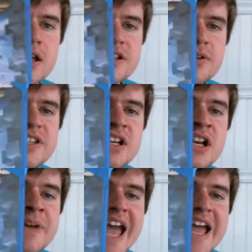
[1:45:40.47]
So it's going
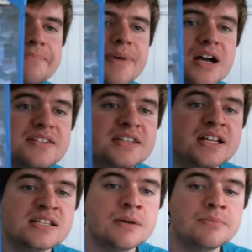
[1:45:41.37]
to be eight bucks, and
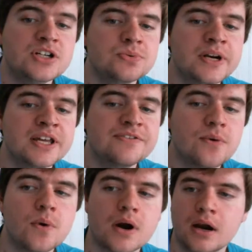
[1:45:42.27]
it's number
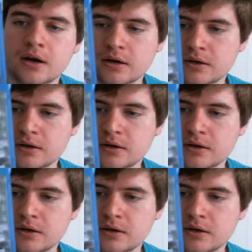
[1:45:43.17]
24.